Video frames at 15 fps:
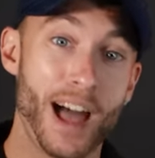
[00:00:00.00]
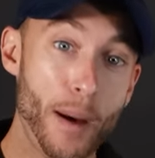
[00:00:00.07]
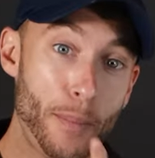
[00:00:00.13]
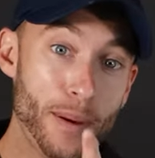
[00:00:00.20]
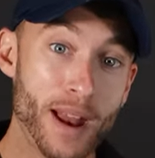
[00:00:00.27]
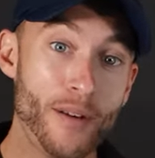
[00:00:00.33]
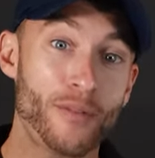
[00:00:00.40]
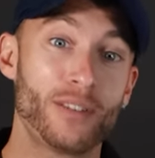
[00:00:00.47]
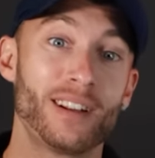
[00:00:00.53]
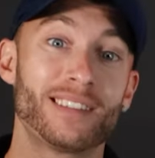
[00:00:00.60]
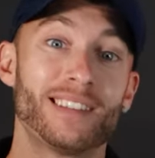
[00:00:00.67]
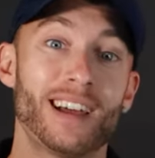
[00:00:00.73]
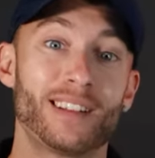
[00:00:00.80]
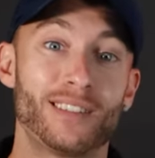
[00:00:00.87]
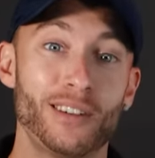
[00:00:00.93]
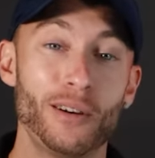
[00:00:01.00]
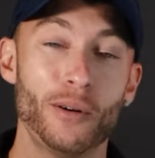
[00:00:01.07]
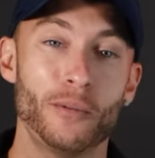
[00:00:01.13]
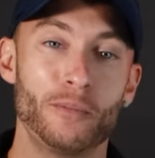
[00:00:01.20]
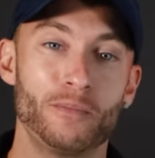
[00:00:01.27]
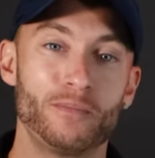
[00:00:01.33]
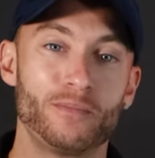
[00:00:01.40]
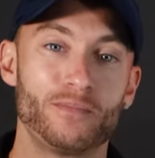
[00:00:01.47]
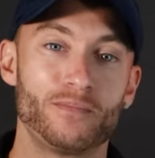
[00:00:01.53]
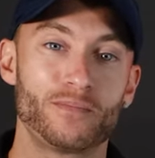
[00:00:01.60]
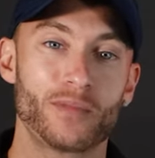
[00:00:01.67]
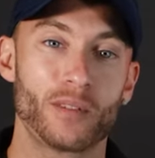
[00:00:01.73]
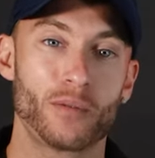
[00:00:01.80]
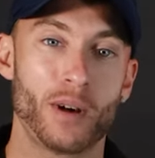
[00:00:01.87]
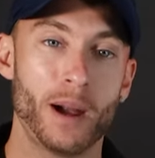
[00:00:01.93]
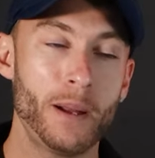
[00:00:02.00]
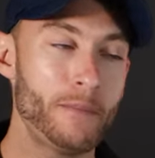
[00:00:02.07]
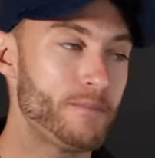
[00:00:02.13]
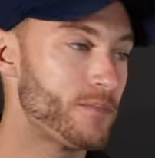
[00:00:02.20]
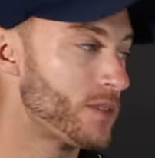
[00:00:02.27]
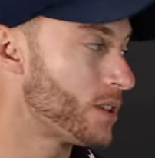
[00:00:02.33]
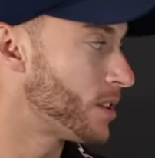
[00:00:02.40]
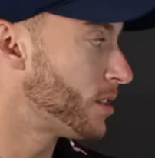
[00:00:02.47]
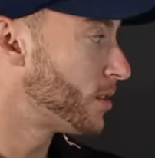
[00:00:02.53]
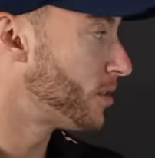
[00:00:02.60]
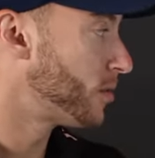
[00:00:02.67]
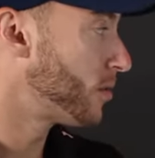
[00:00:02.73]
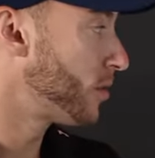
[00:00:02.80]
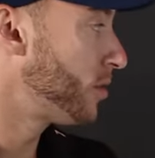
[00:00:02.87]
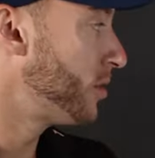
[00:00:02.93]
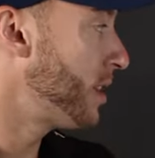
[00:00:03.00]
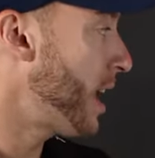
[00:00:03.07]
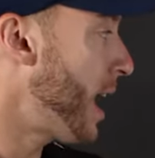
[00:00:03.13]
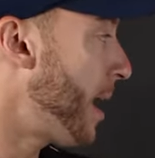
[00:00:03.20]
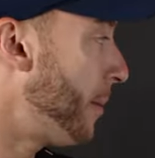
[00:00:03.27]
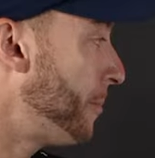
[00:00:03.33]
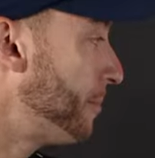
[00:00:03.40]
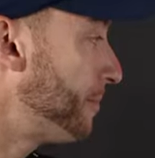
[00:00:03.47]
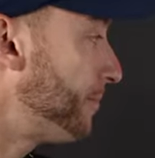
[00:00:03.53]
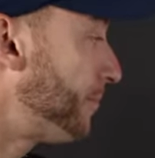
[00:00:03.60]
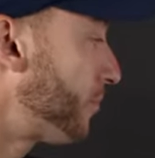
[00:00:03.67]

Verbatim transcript: Epinephrine does that too, right? Now,